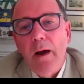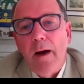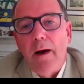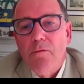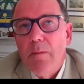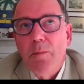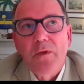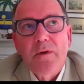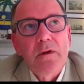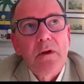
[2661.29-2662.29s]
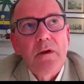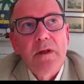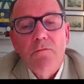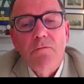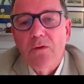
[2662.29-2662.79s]
I remember that
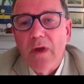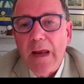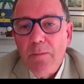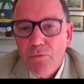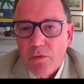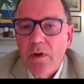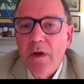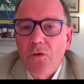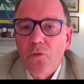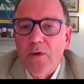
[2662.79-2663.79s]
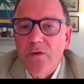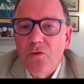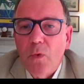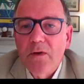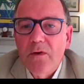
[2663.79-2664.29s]
in around April
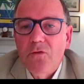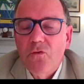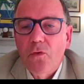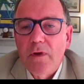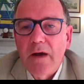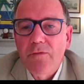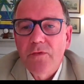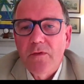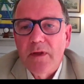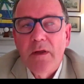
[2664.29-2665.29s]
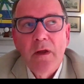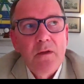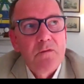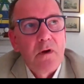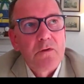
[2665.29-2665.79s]
2020, shortly after the
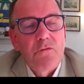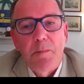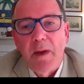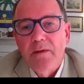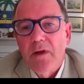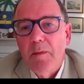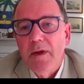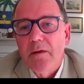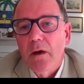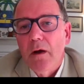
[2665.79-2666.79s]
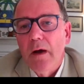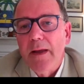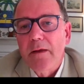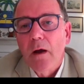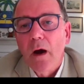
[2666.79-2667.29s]
start of the pandemic,
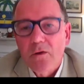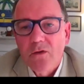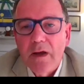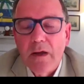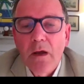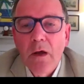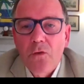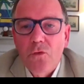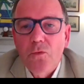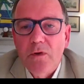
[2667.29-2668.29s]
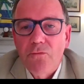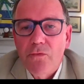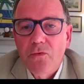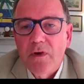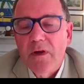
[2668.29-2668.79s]
a Cartier Tutti
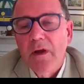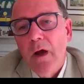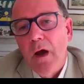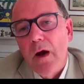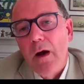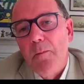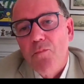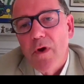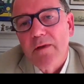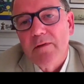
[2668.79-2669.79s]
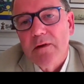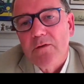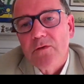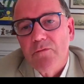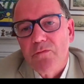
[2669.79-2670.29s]
Frutti
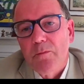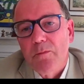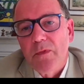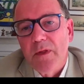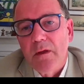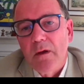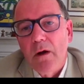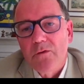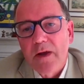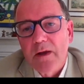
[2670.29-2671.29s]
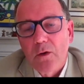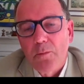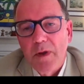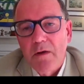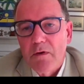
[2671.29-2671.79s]
bracelet from the Art
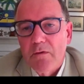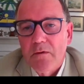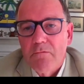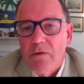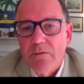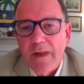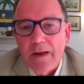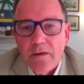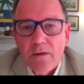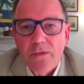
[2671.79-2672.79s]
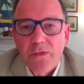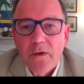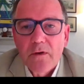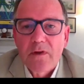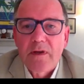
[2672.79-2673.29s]
Deco period around
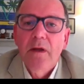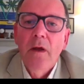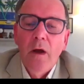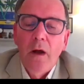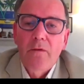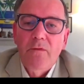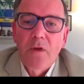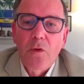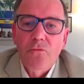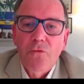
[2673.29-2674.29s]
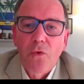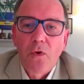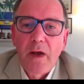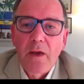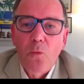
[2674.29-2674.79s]
1930 sold
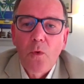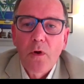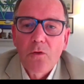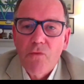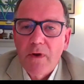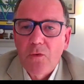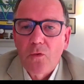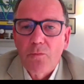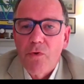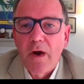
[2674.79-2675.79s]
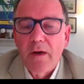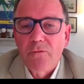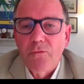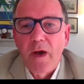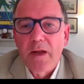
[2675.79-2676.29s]
for a world record
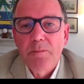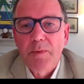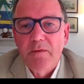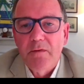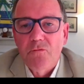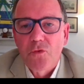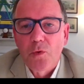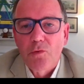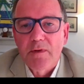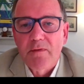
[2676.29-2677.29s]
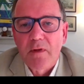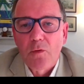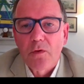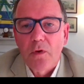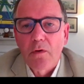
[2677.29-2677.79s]
price for any piece of jewellery
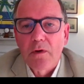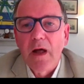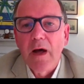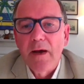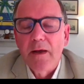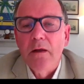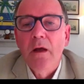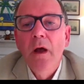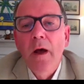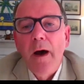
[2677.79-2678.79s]
sold online.